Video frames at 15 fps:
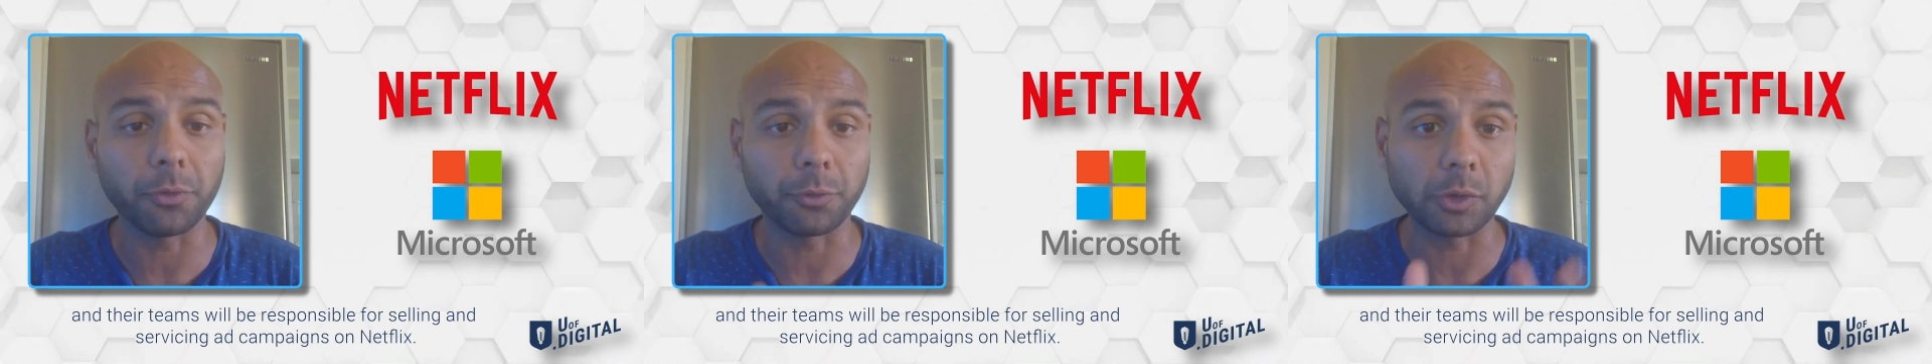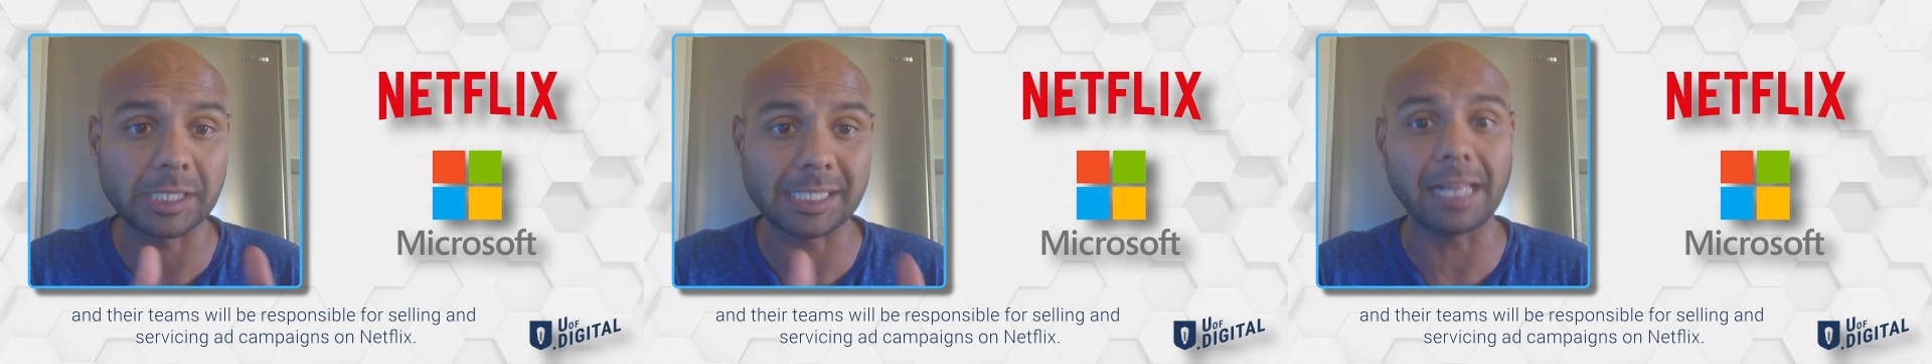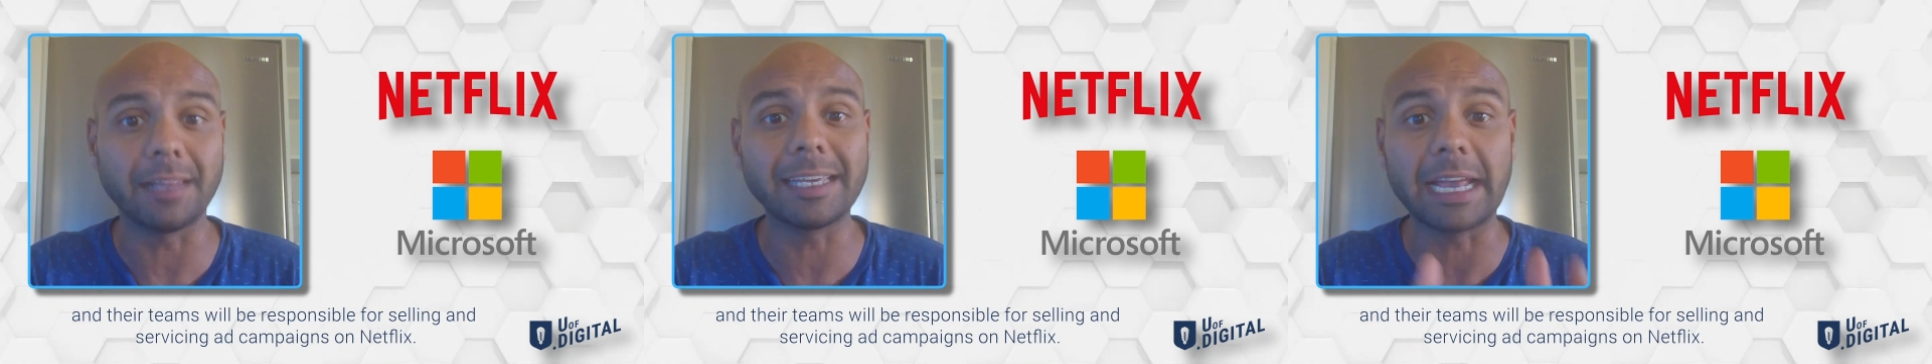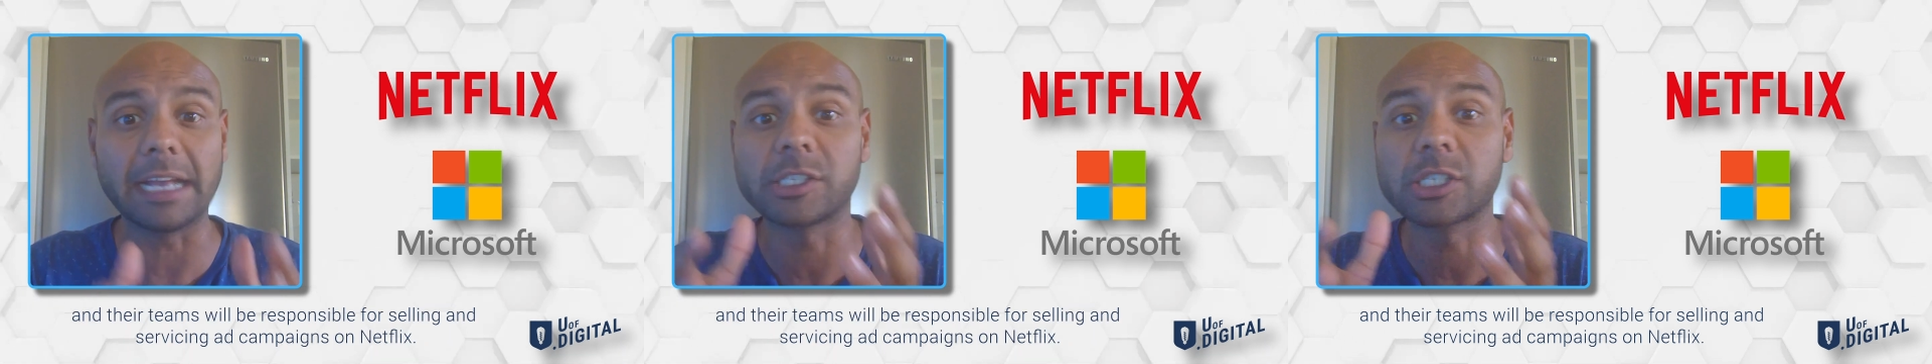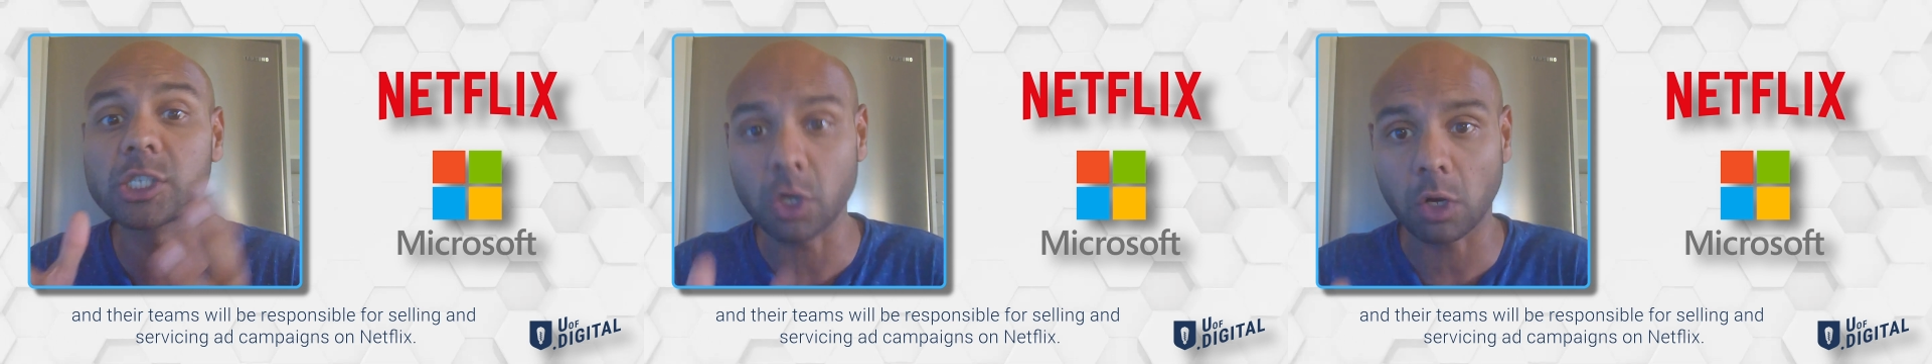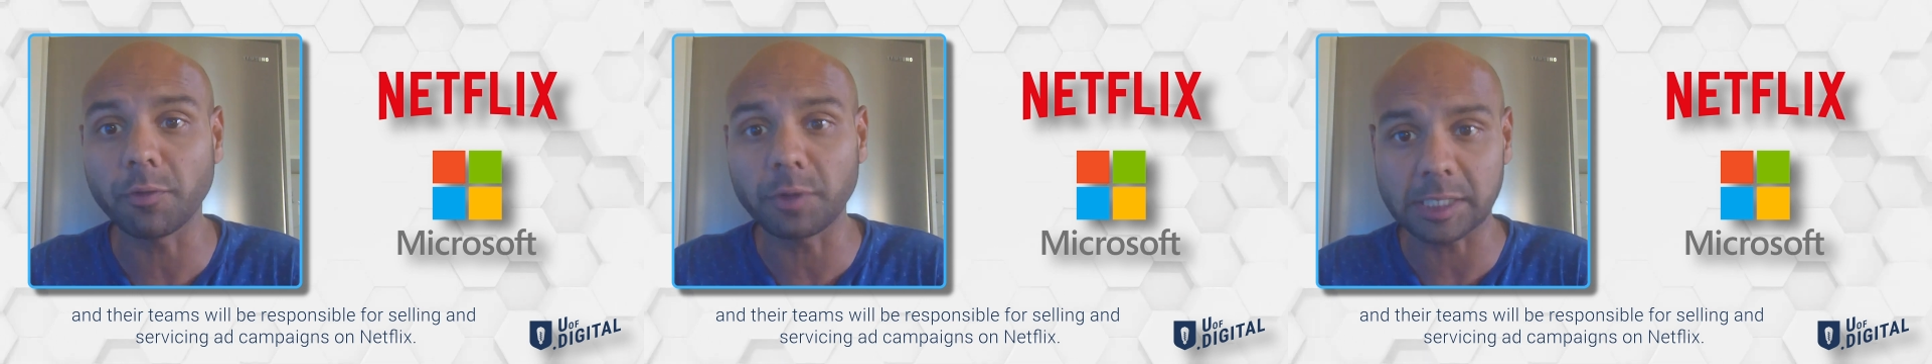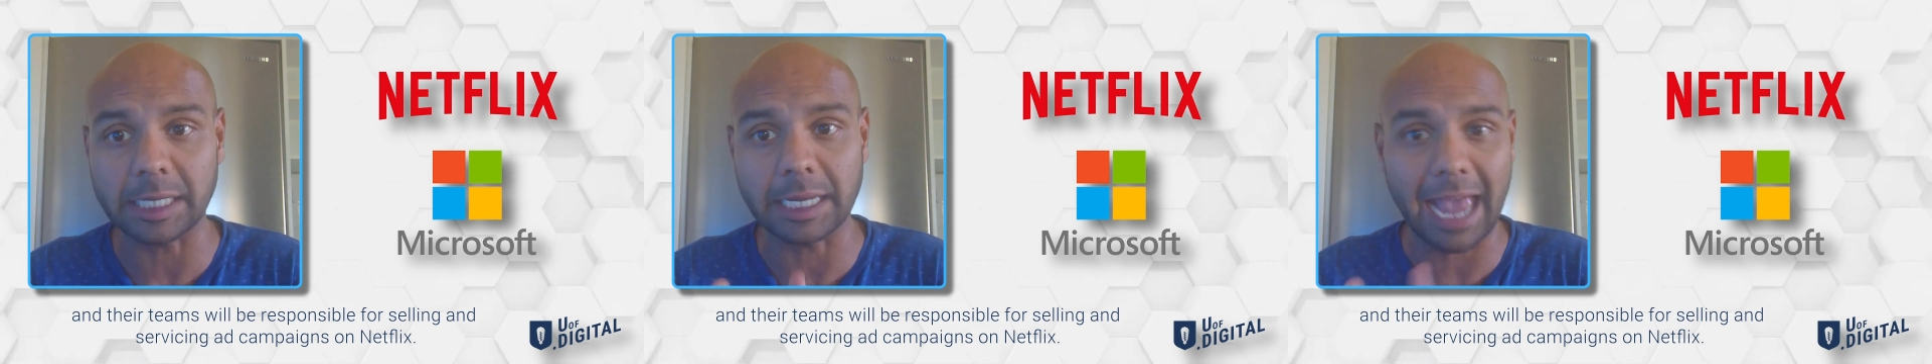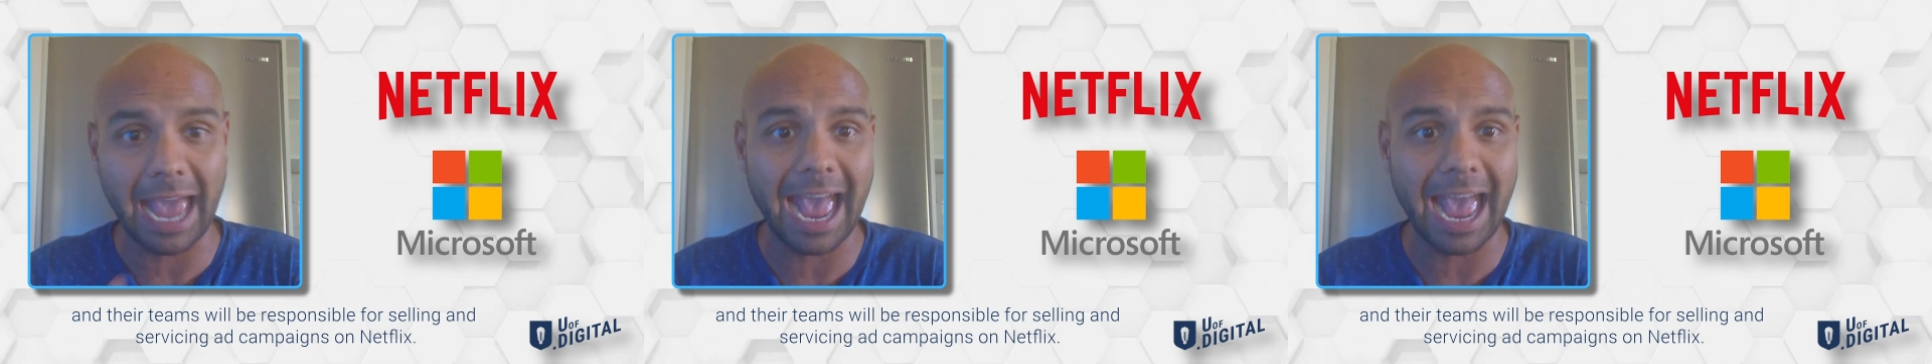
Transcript: for selling and servicing